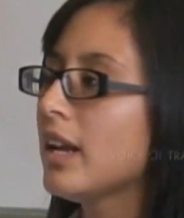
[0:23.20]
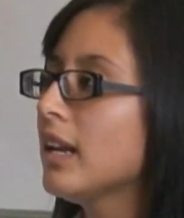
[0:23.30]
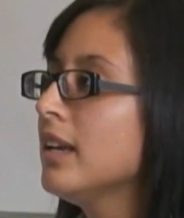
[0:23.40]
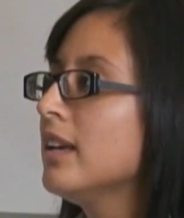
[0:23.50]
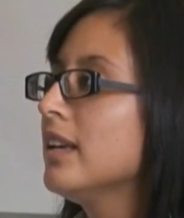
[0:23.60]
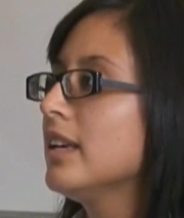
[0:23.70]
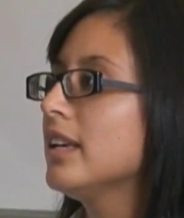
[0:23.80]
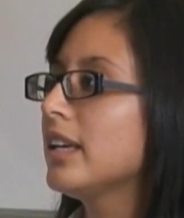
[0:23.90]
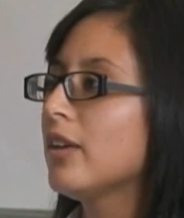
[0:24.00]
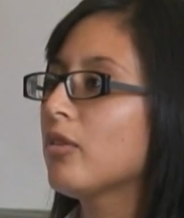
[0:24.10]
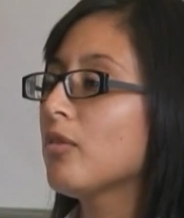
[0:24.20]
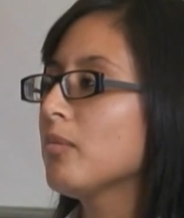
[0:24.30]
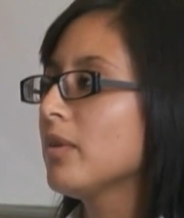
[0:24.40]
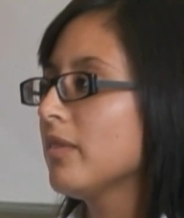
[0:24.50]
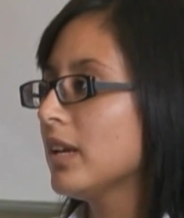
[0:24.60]
and live with my people,
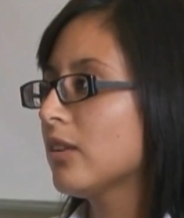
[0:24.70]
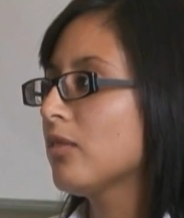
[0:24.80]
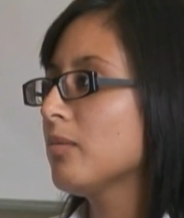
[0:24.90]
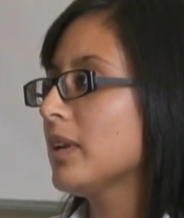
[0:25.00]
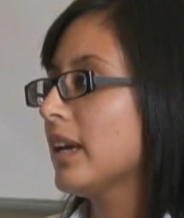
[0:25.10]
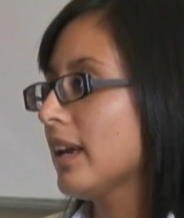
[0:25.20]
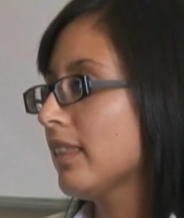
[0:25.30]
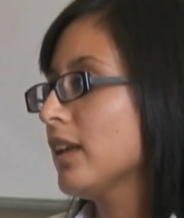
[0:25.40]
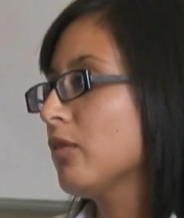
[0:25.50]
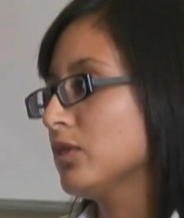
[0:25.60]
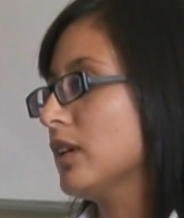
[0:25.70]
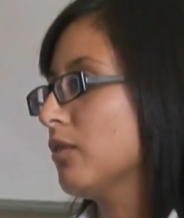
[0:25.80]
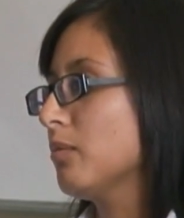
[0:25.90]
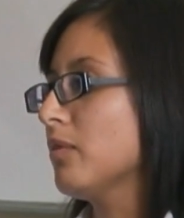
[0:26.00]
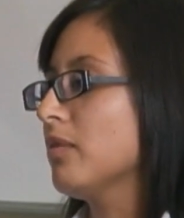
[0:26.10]
my family, my
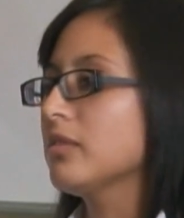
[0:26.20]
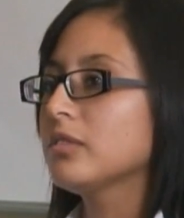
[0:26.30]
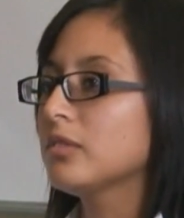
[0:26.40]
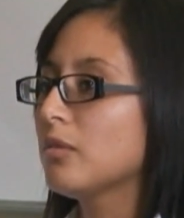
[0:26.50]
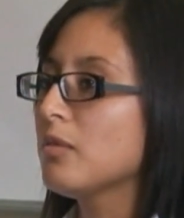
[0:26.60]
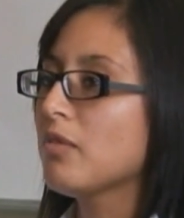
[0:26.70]
community, the